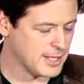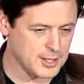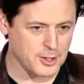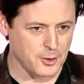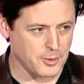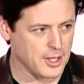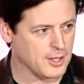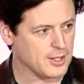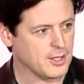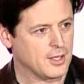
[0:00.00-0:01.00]
Thank you.
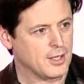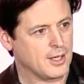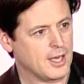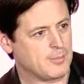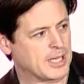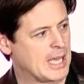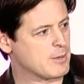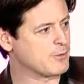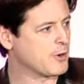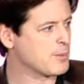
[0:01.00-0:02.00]
It became
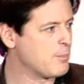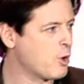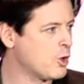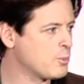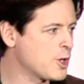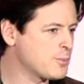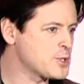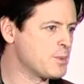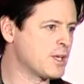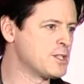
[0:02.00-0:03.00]
a very moral purpose
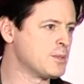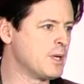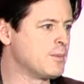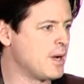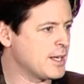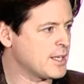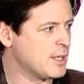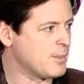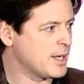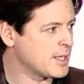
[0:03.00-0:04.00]
because in
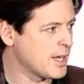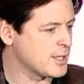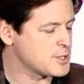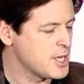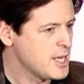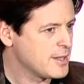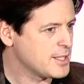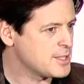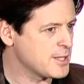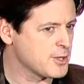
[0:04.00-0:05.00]
my case, they
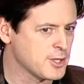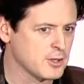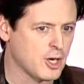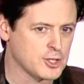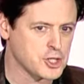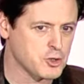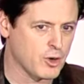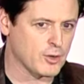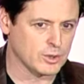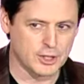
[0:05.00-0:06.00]
say that the largest
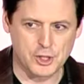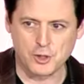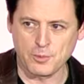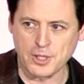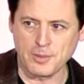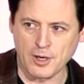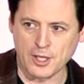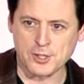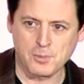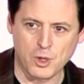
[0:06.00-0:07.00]
growing religious group in
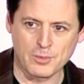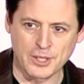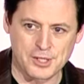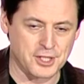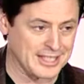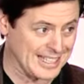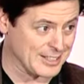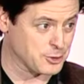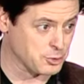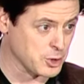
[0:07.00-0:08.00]
America is Mormons.
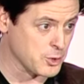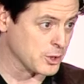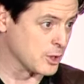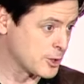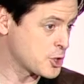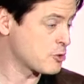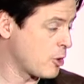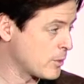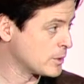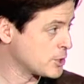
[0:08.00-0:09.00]
Not true. The largest
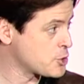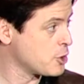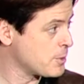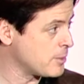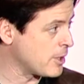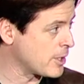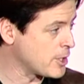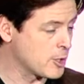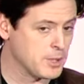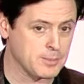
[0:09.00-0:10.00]
growing religious group in
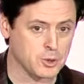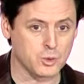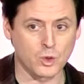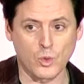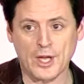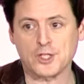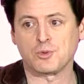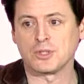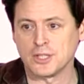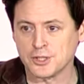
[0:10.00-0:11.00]
America are people who were raised
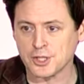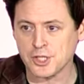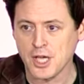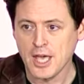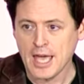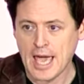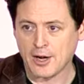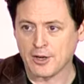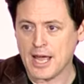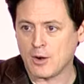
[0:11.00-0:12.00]
religious and
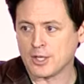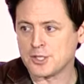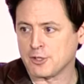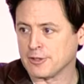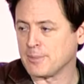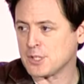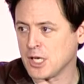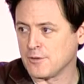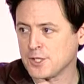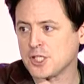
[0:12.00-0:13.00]
are now considering
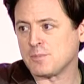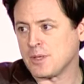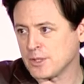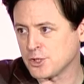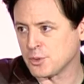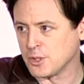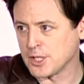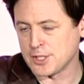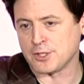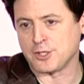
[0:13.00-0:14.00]
themselves spiritual
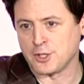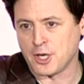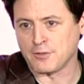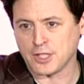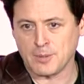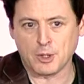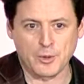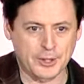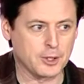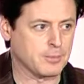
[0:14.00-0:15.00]
because they're turned off to
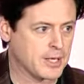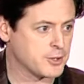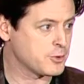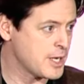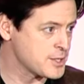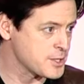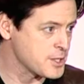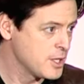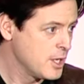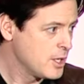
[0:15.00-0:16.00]
hypocritical men in dresses.
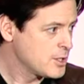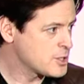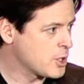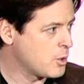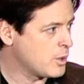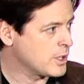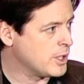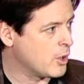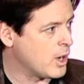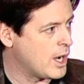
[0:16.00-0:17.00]
So,
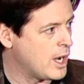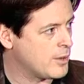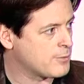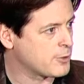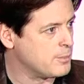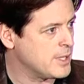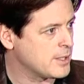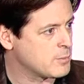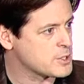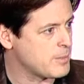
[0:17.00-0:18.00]
for me,
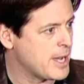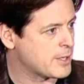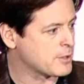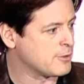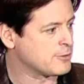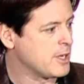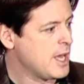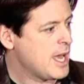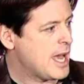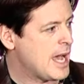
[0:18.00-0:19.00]
it was a matter of
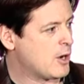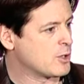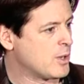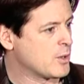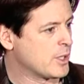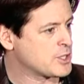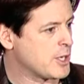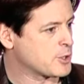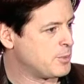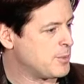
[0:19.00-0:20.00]
how do I reach
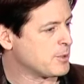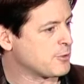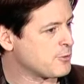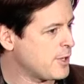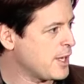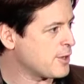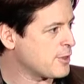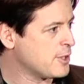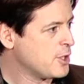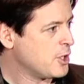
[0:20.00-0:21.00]
out to people of faith
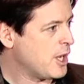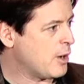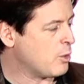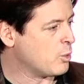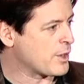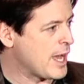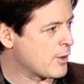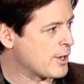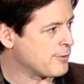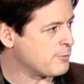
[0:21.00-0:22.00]

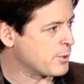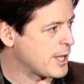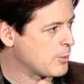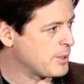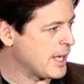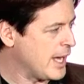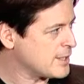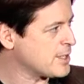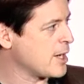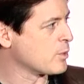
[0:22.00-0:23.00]
without being
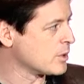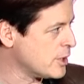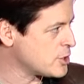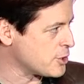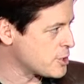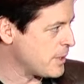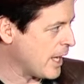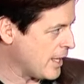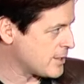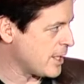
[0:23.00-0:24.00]
anti-religion, just being
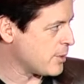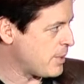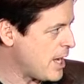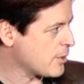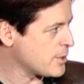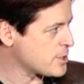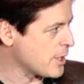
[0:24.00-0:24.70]
anti-hypocrisy.